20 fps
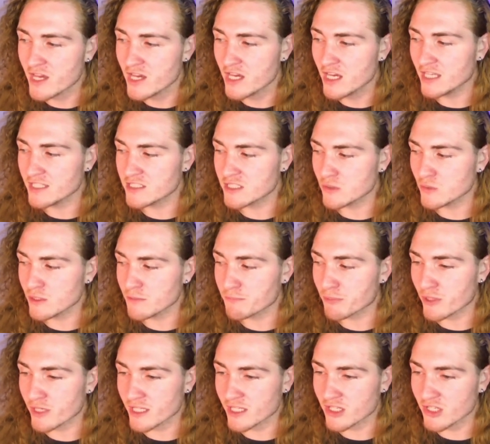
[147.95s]
It's doing
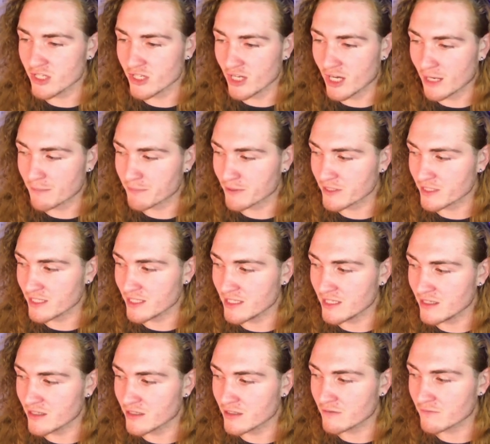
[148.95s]
pretty good, up on the
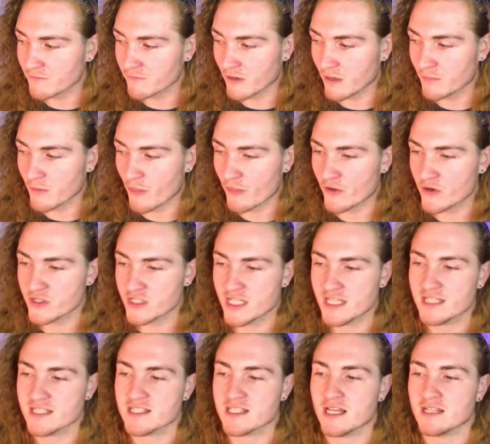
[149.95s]
year from
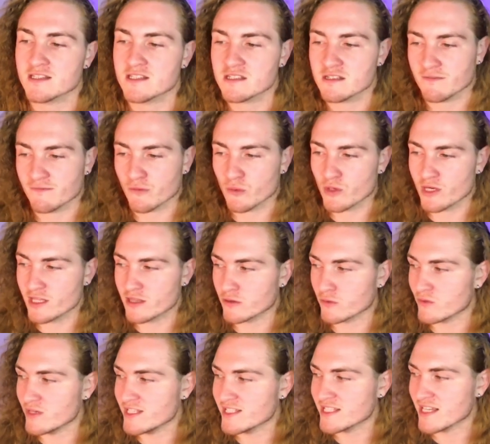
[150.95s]
thirteen cents to
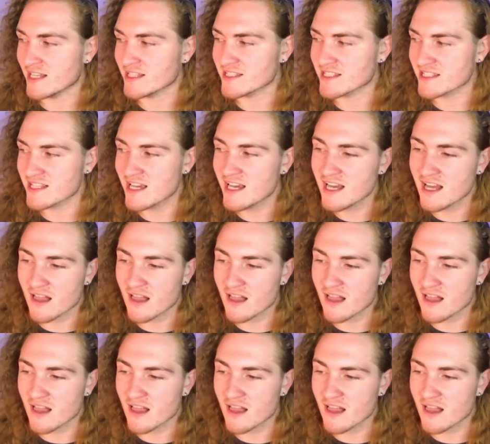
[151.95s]
forty-three cents.